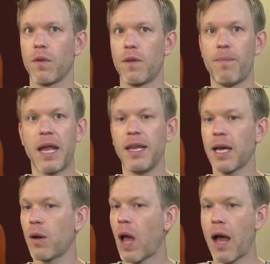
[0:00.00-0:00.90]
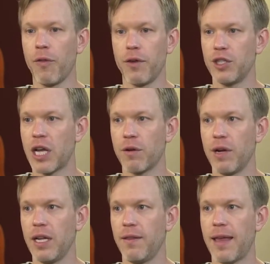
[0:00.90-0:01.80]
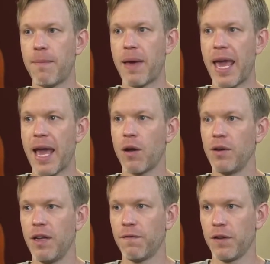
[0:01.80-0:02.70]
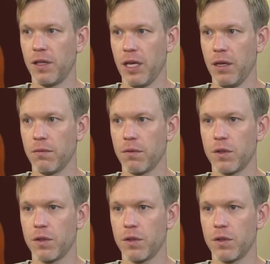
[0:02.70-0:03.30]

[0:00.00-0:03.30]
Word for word: depending on how they're generated, they pay out differently.